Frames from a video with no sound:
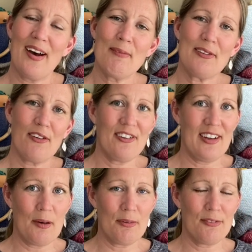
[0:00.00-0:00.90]
I will go
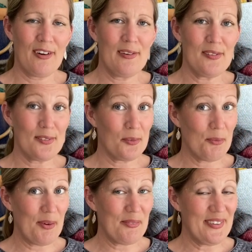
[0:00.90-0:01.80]
now before I lose all
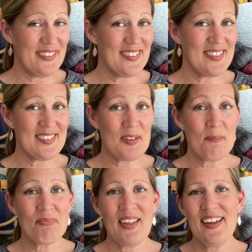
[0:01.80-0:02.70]
my words.
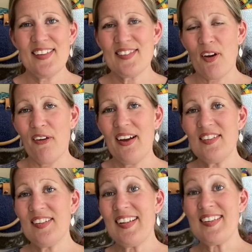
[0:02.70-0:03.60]
So
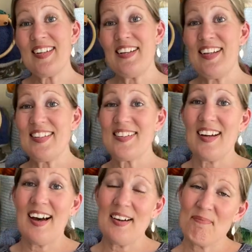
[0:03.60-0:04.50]
until I see you next
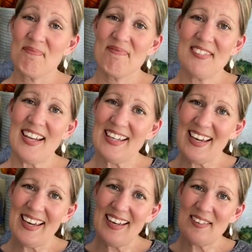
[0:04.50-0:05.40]
time, take
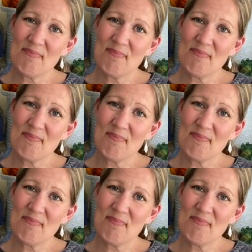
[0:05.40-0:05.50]
care.